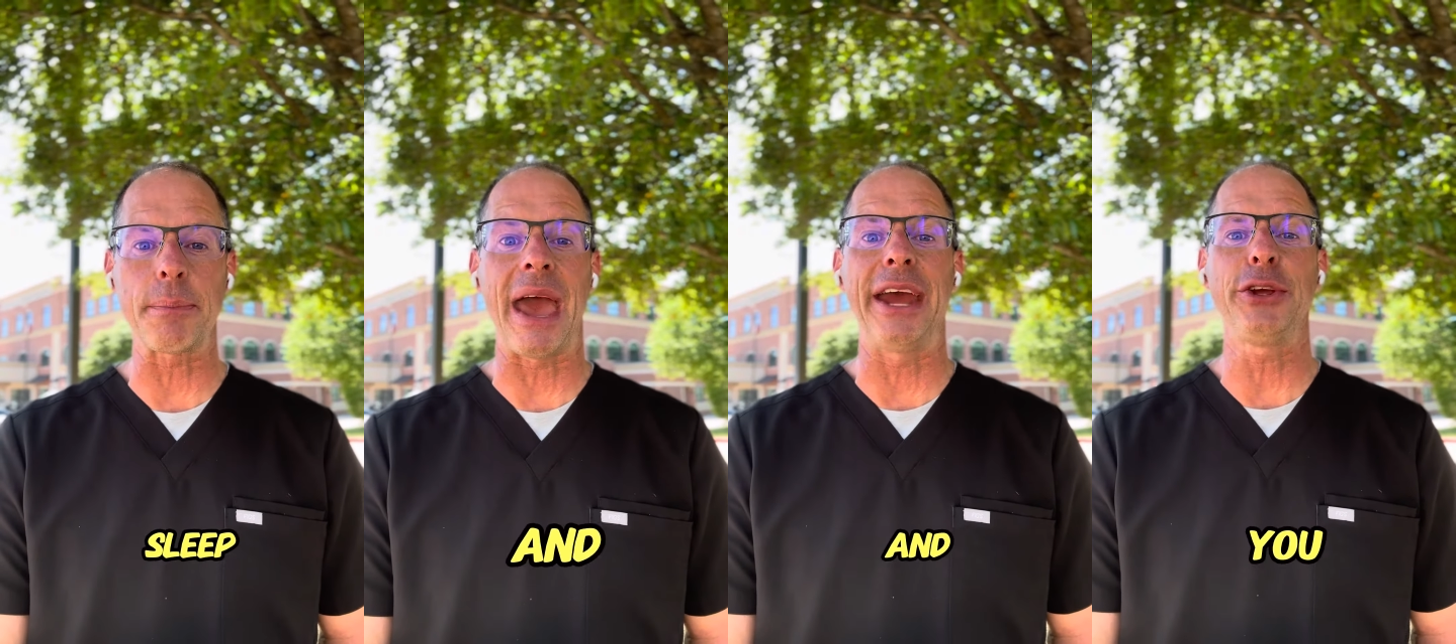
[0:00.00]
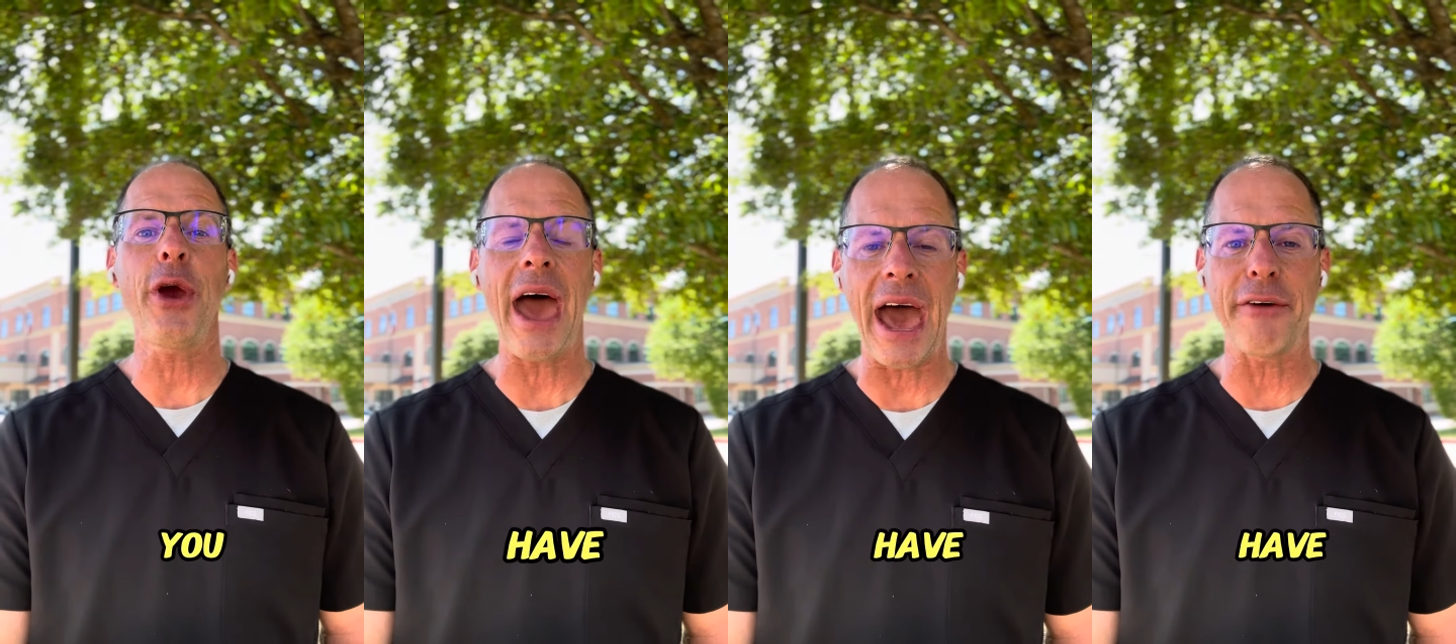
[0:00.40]
and you
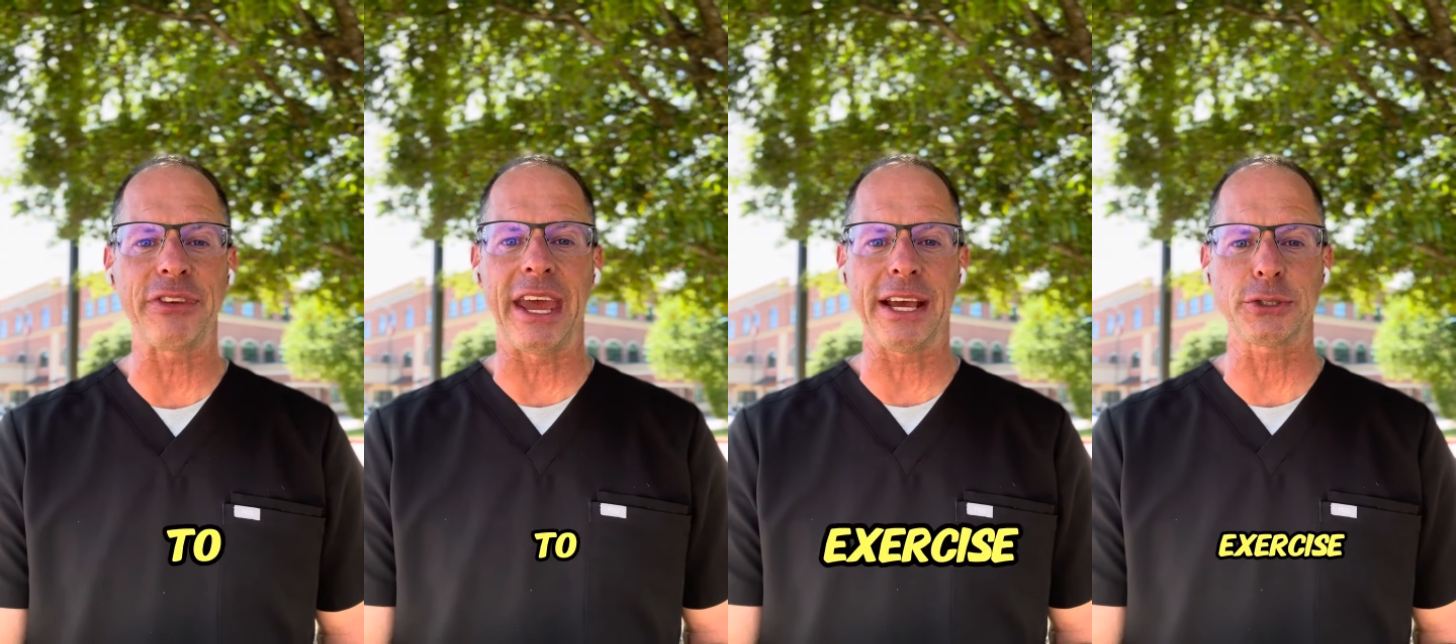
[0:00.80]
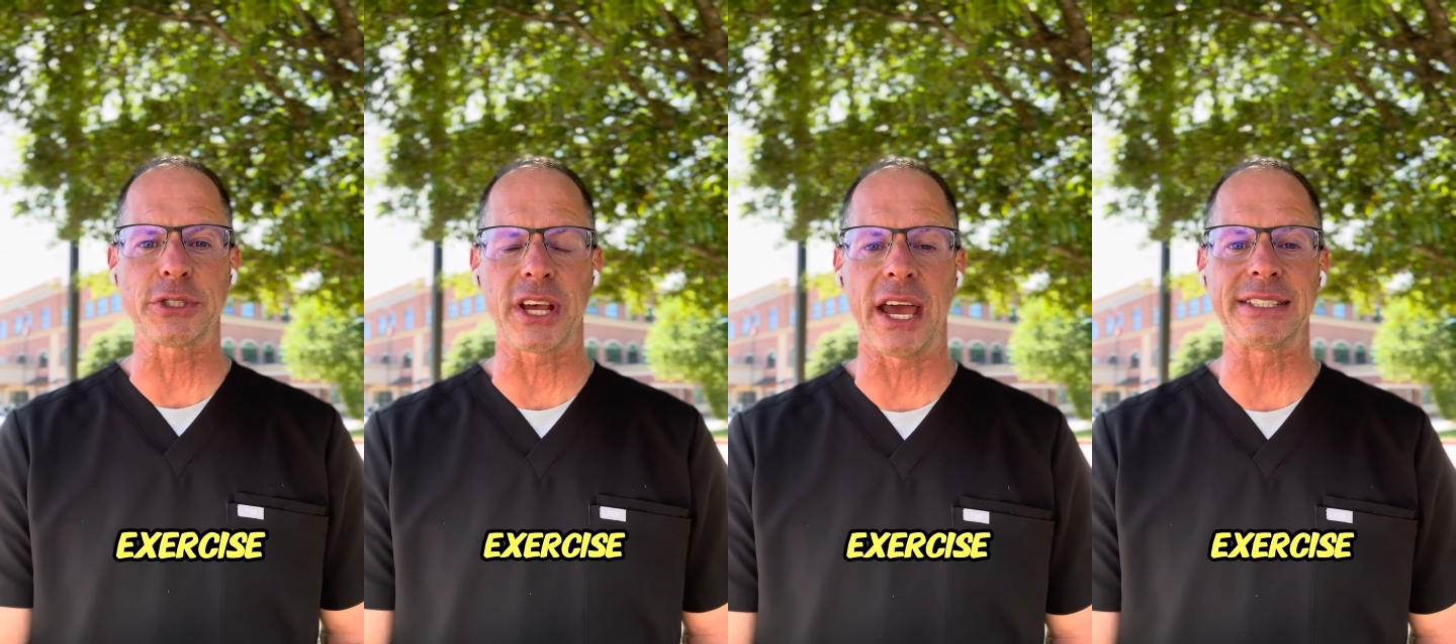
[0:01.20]
have to
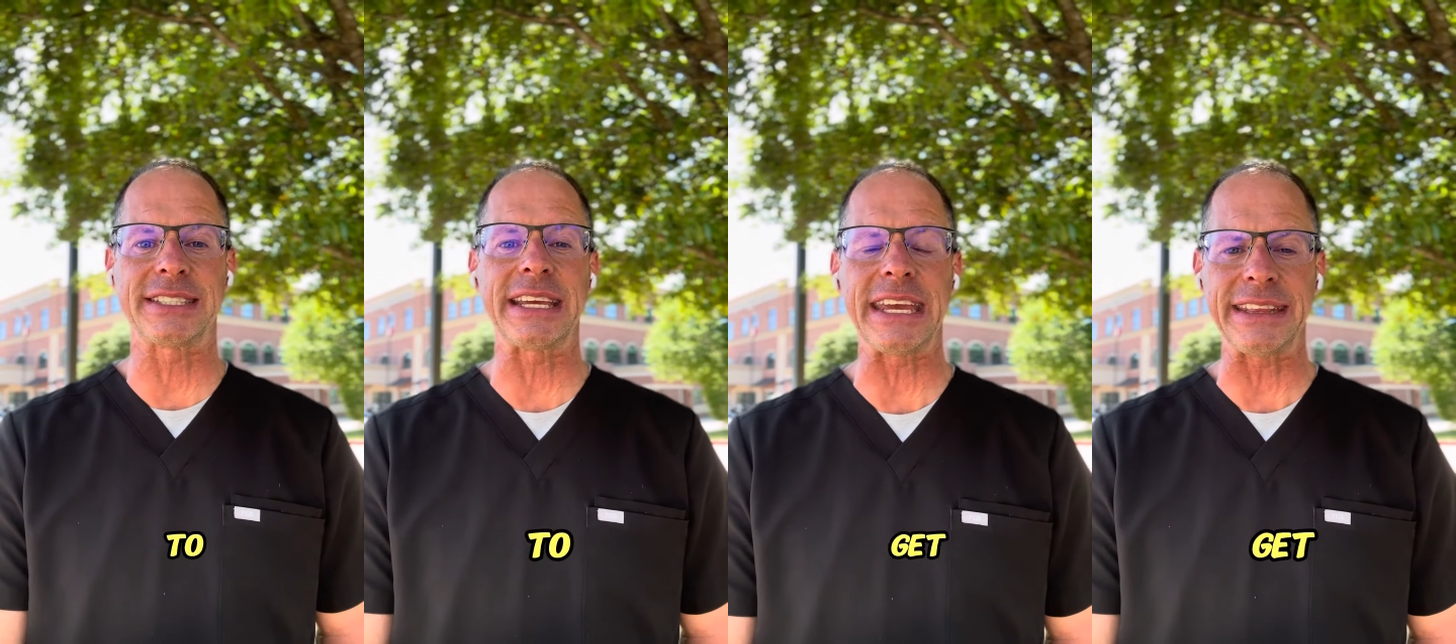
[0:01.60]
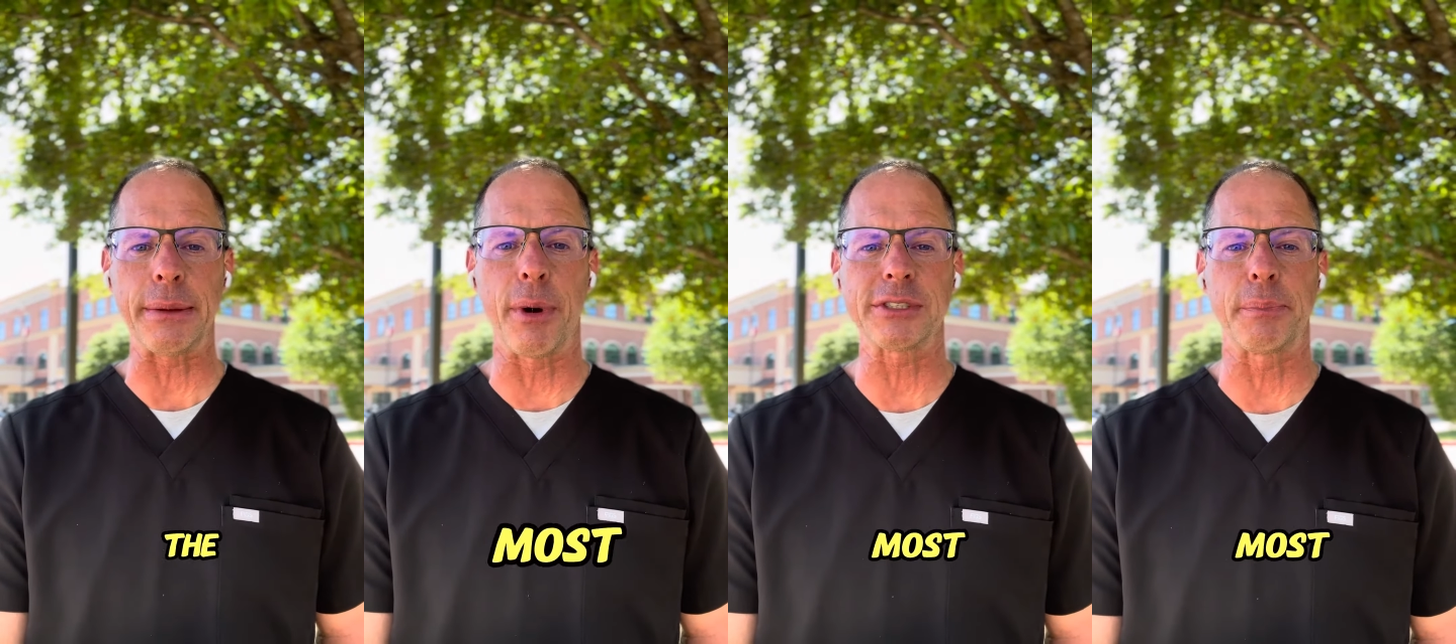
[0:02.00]
exercise to get the
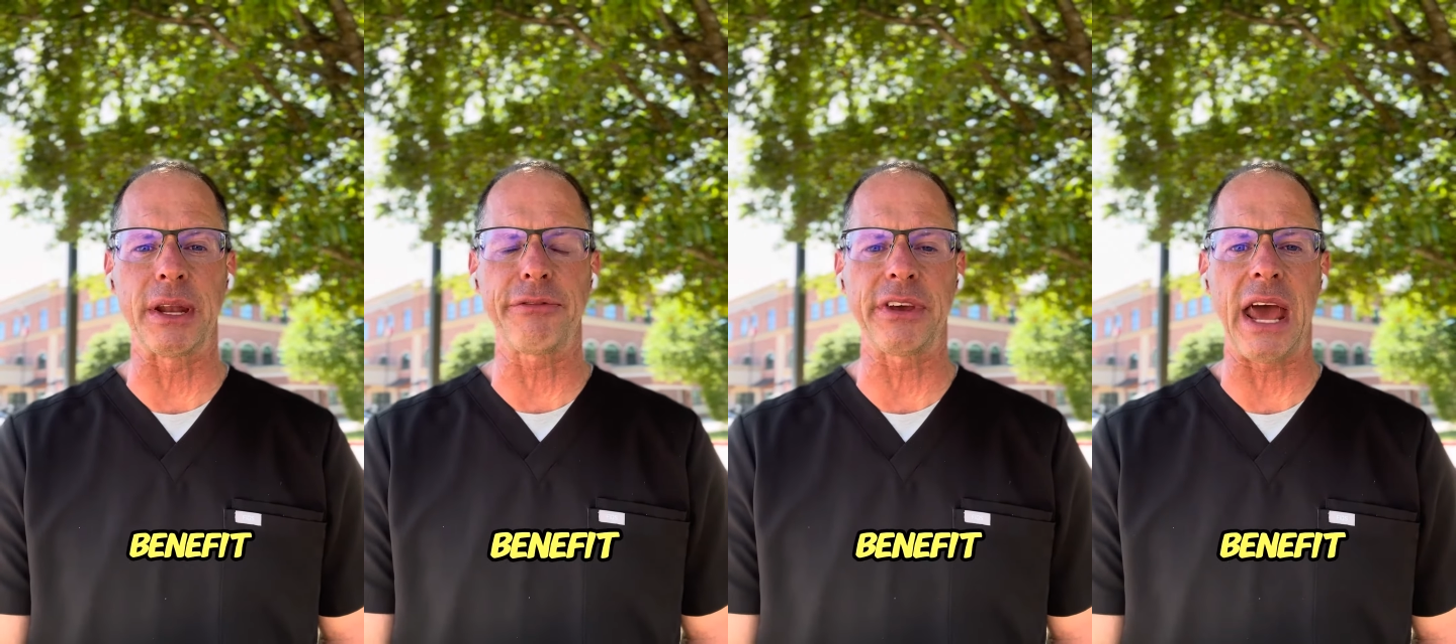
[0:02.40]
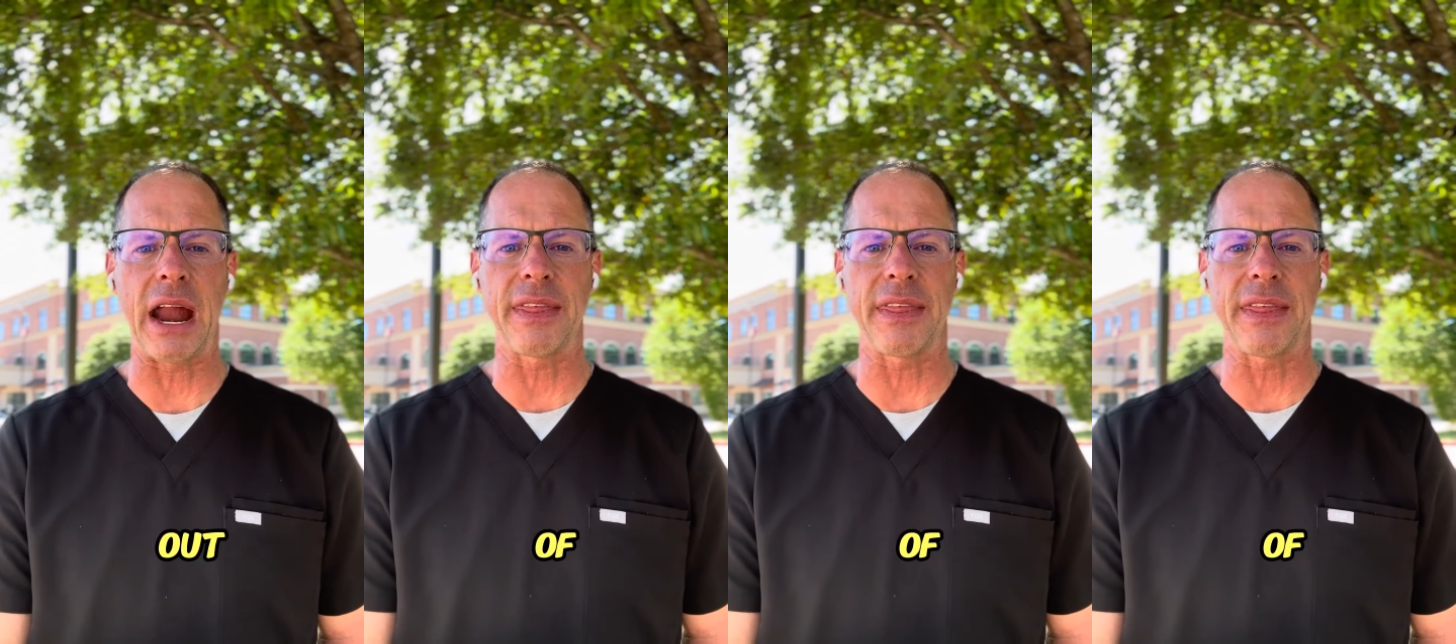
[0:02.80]
most benefit out of these